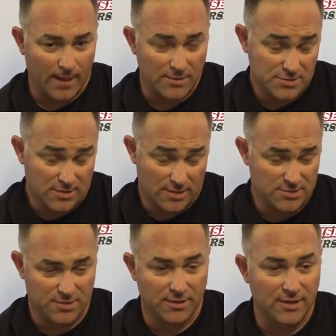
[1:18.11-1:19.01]
I just I
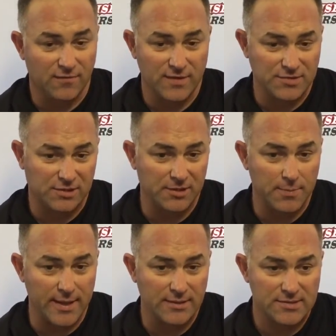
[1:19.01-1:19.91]
just thought they physically
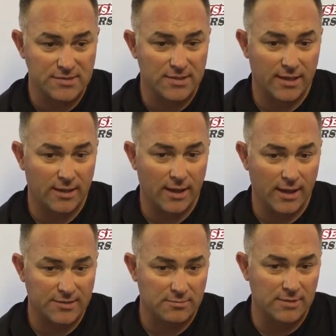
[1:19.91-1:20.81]
beat us at,
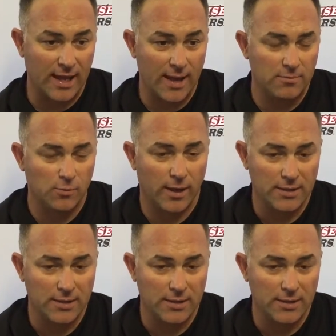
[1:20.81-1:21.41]
at, at some times.